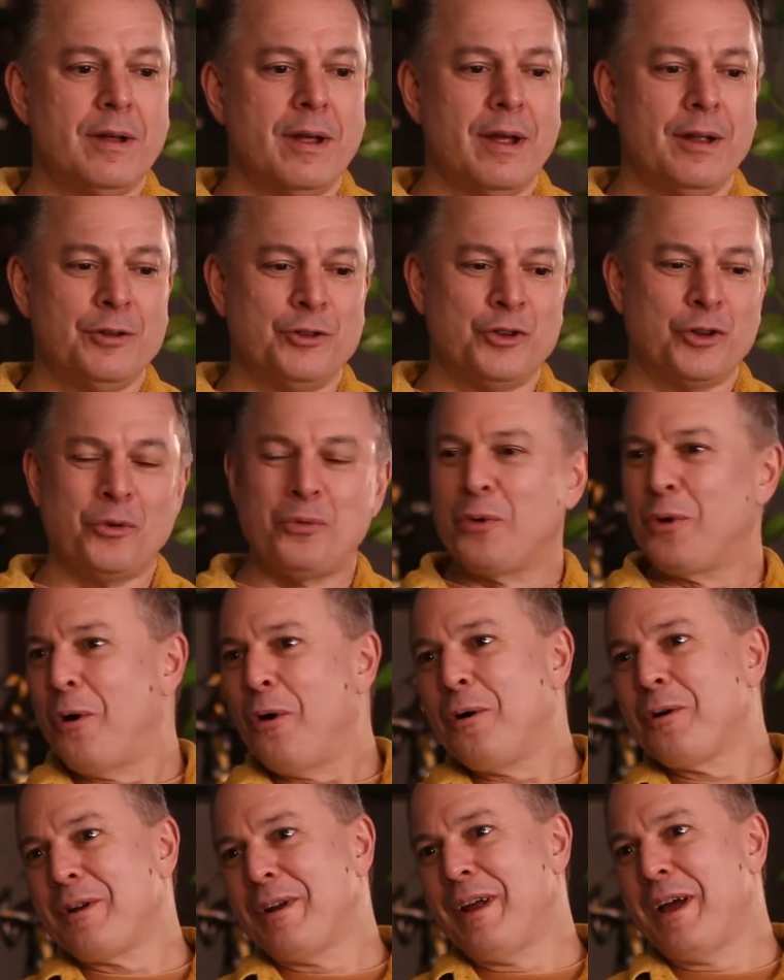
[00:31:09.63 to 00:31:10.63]
and so we're
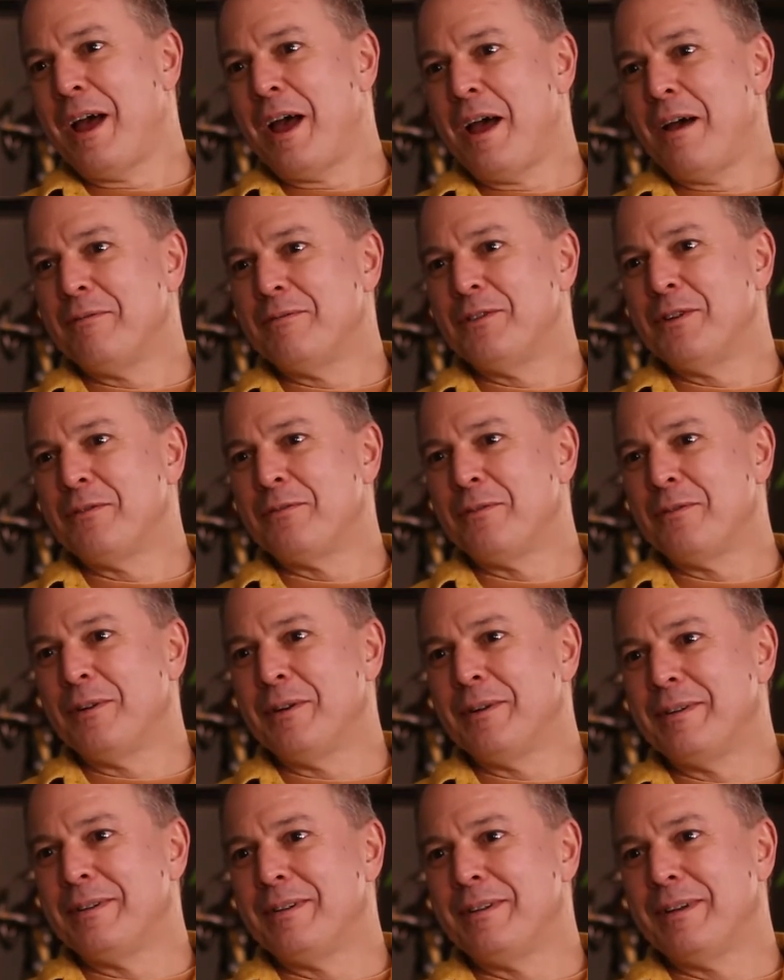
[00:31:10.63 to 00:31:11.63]
all going to have
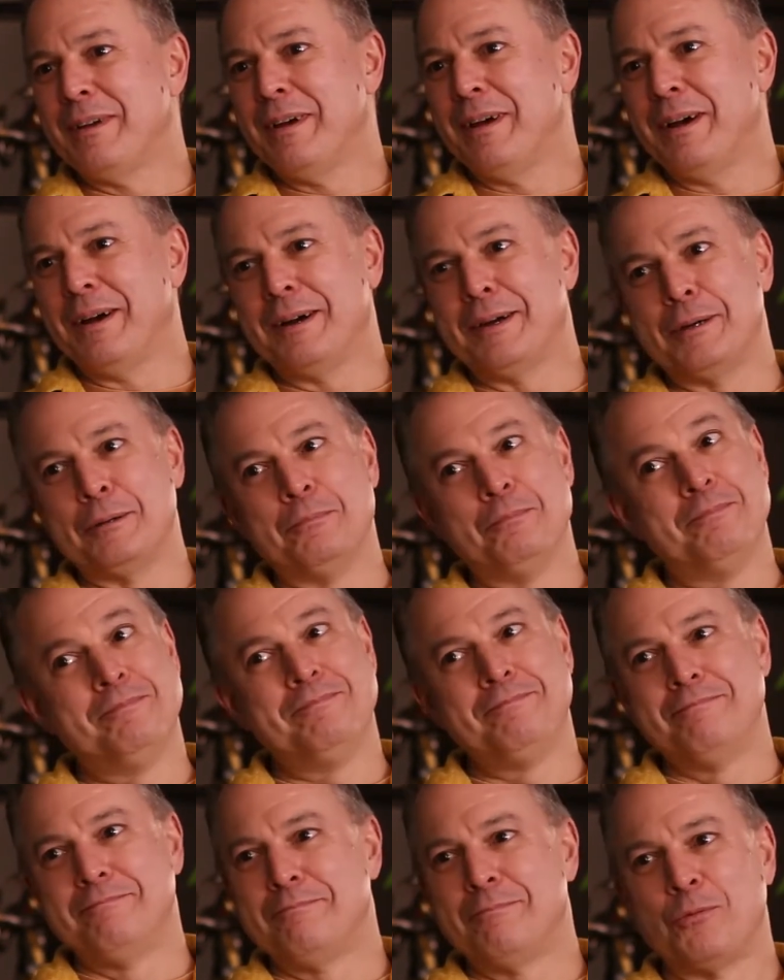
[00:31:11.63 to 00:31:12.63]
different
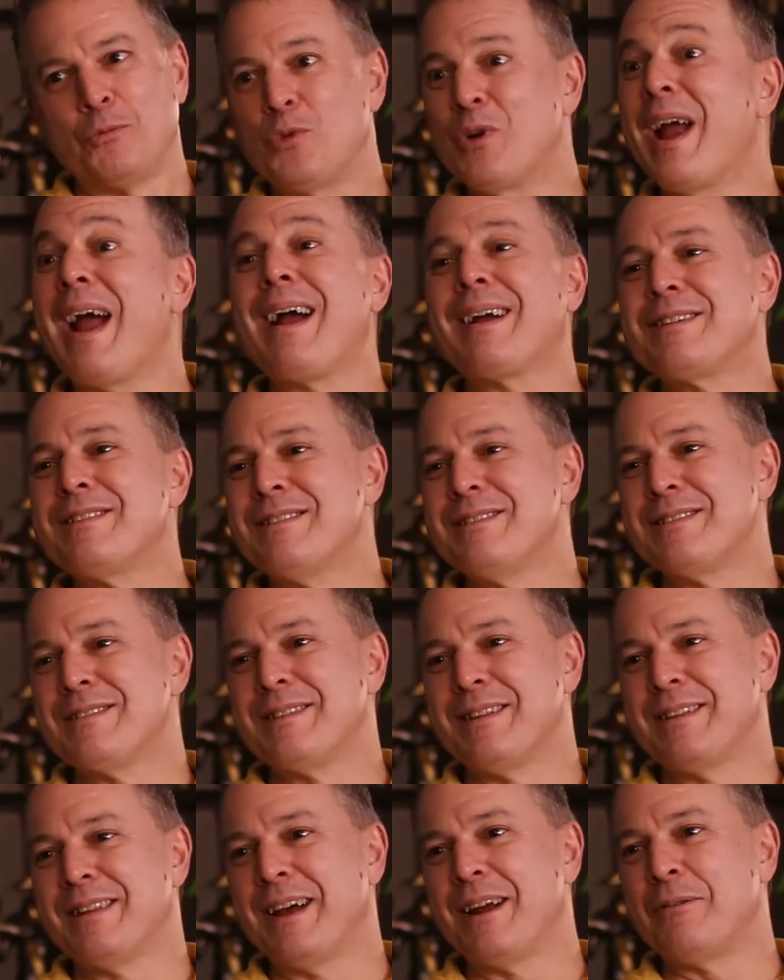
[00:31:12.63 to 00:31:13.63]
reactions
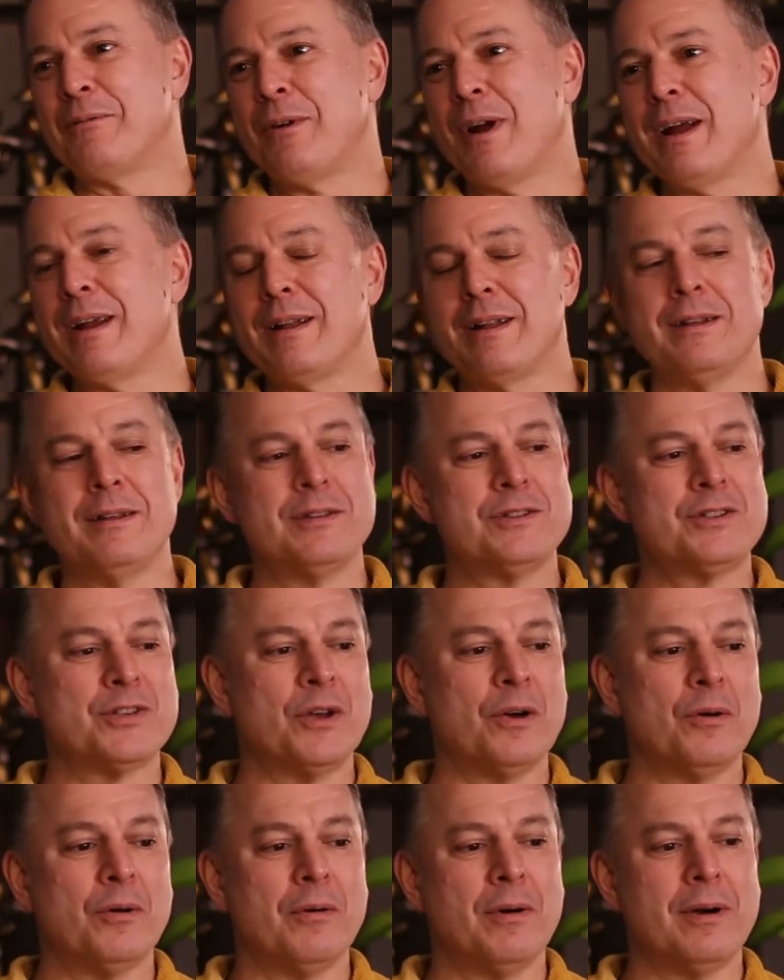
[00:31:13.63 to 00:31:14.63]
to that, right? And
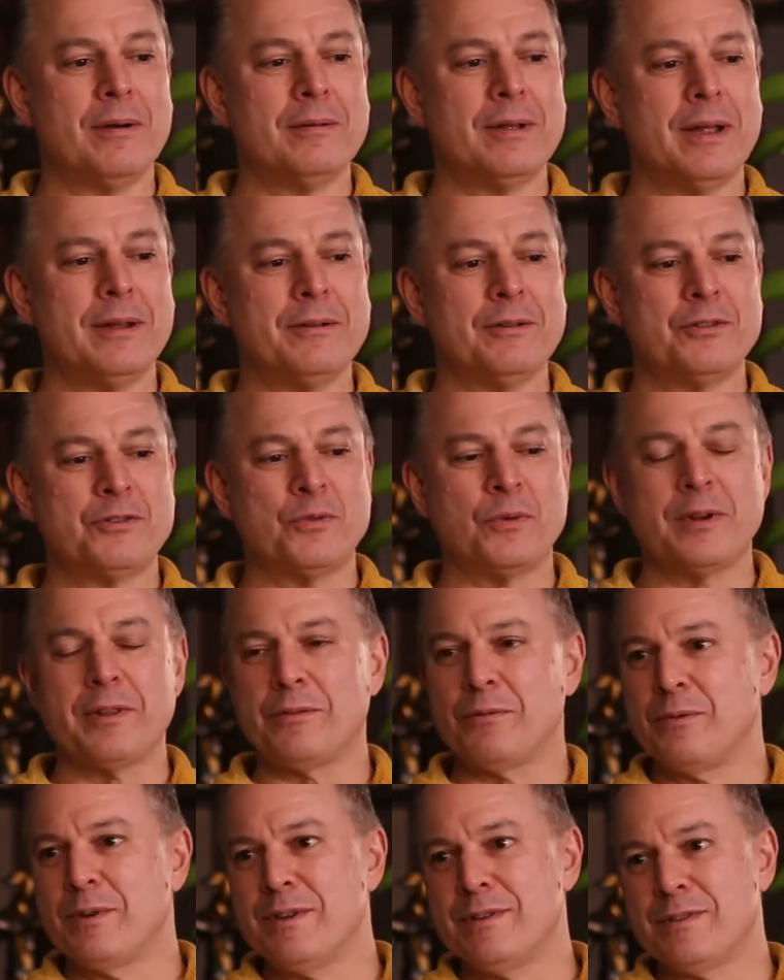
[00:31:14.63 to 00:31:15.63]
So, and it's one of
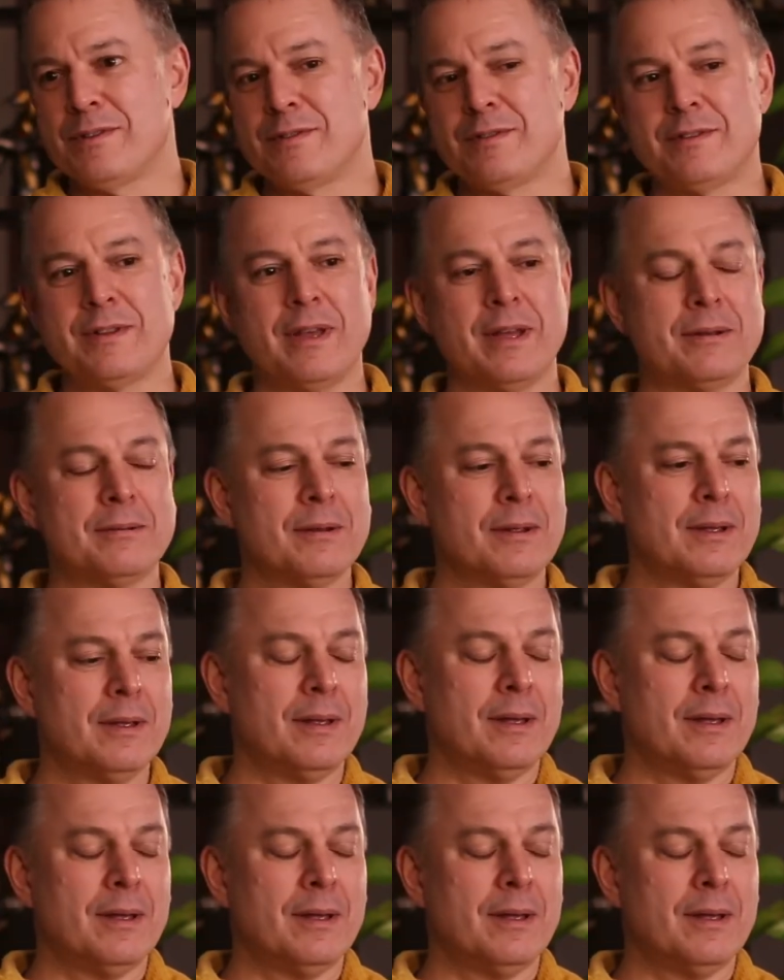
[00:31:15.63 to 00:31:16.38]
the reasons that,